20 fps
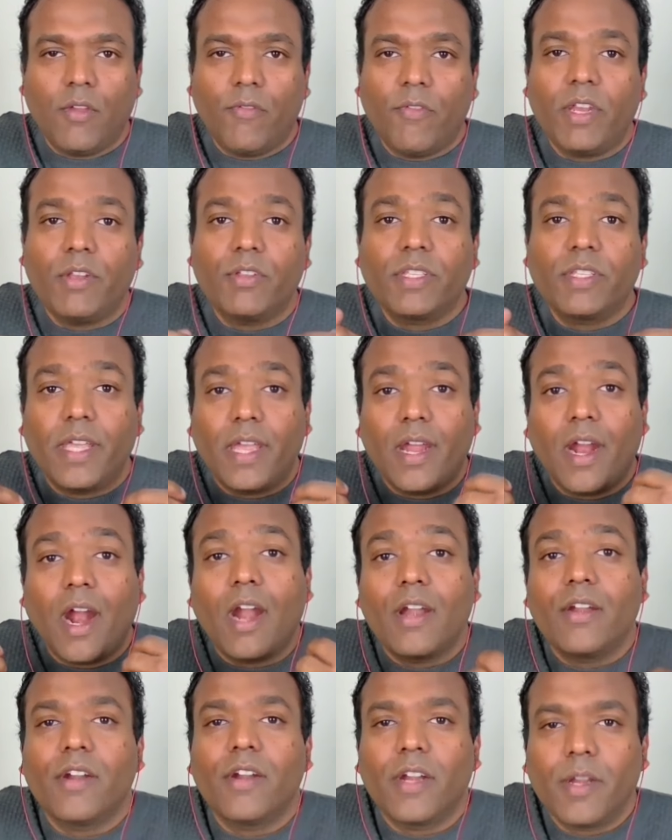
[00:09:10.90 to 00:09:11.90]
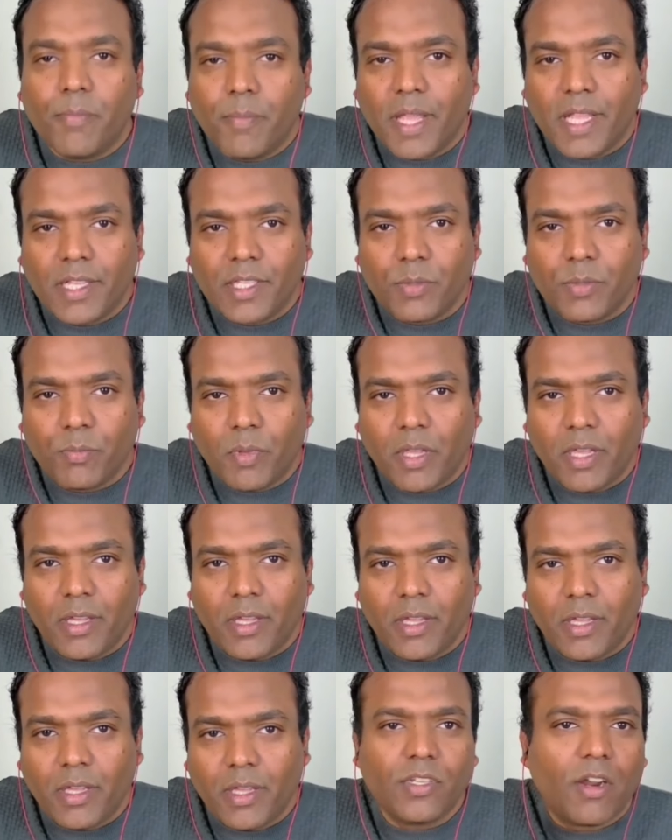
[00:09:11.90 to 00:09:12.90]
you say 100 base
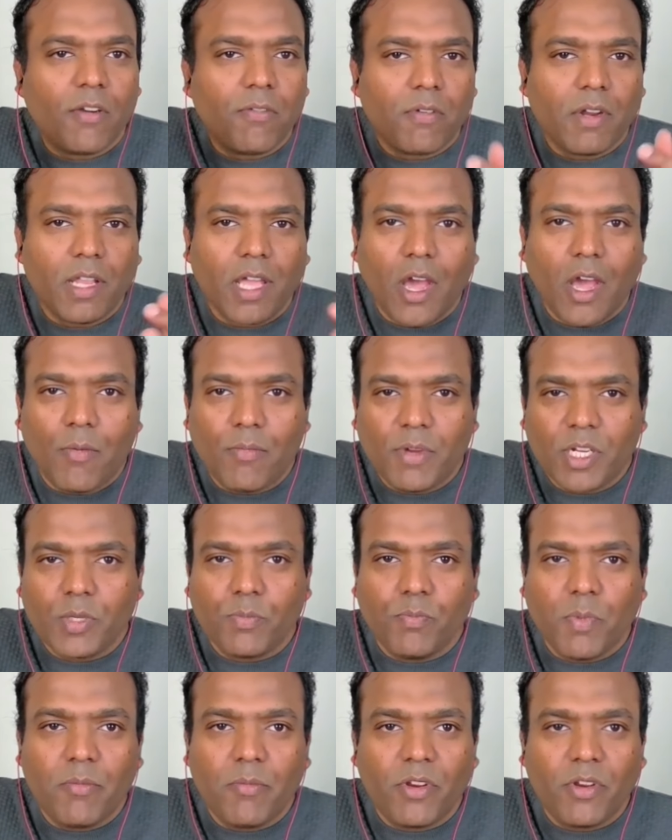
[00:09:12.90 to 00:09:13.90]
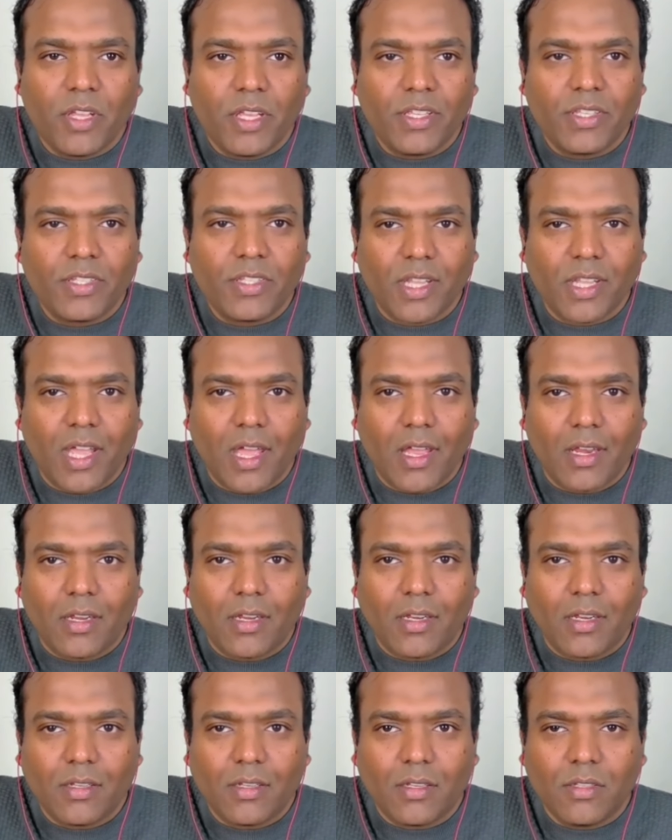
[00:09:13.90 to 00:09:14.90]
pairs, roughly how much memory is that?
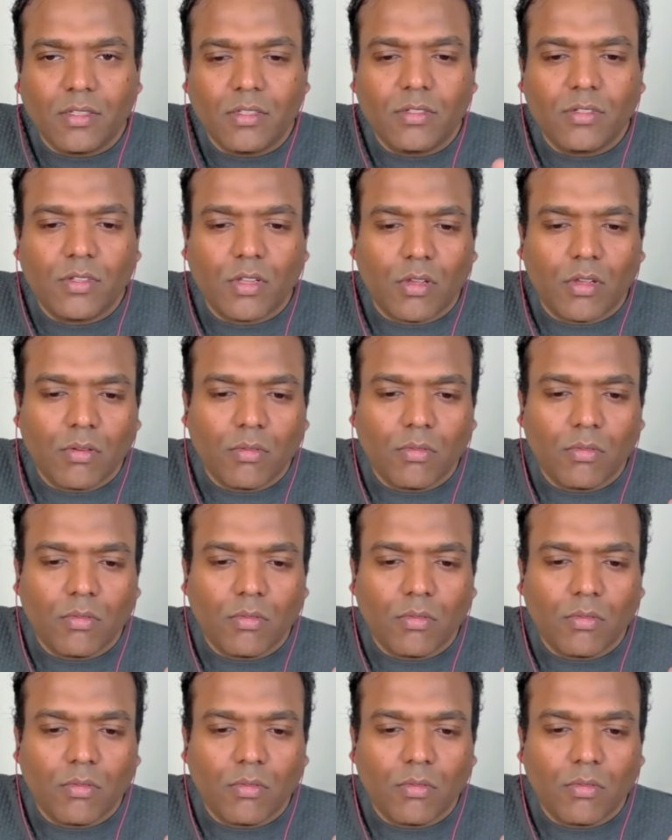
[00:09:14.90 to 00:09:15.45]
So,